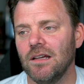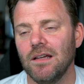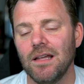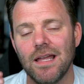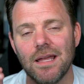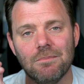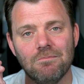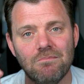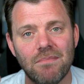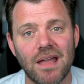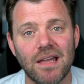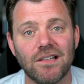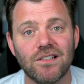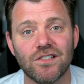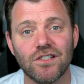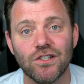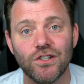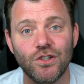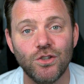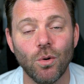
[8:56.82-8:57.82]
it makes
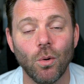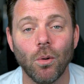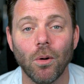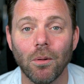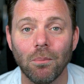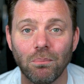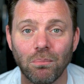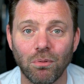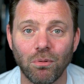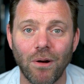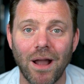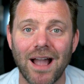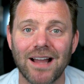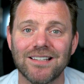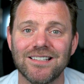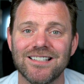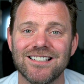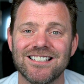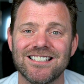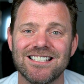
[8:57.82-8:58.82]
your
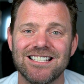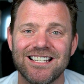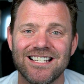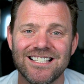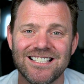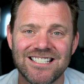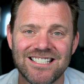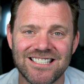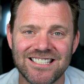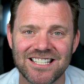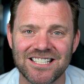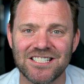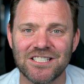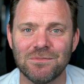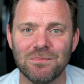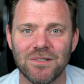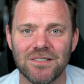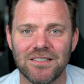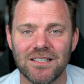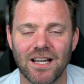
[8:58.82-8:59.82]
practice
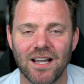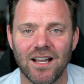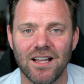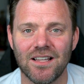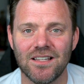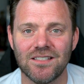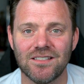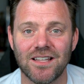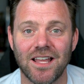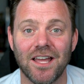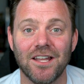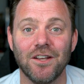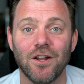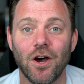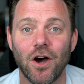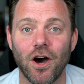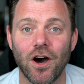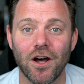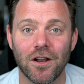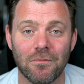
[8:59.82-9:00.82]
systematized and
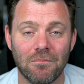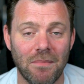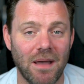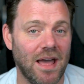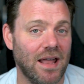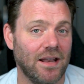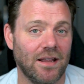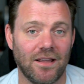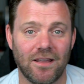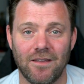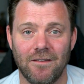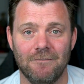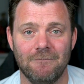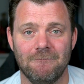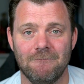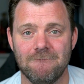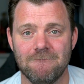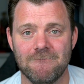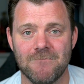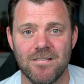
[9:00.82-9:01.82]
automatic.
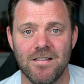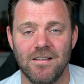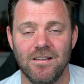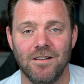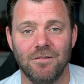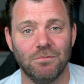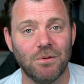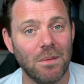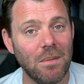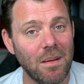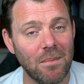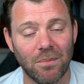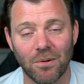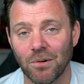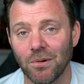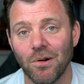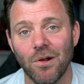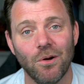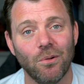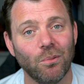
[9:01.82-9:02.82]
Remember,
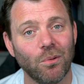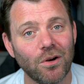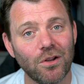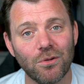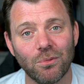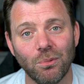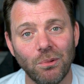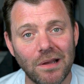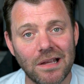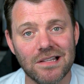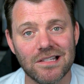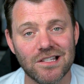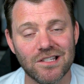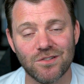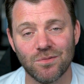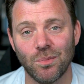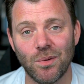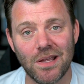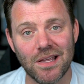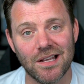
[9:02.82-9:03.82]
one of the reasons
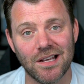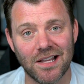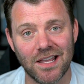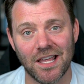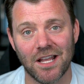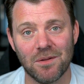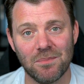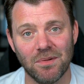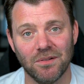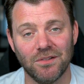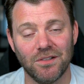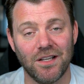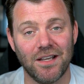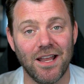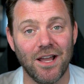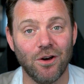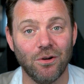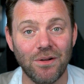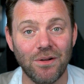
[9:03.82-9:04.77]
we at Accountability Now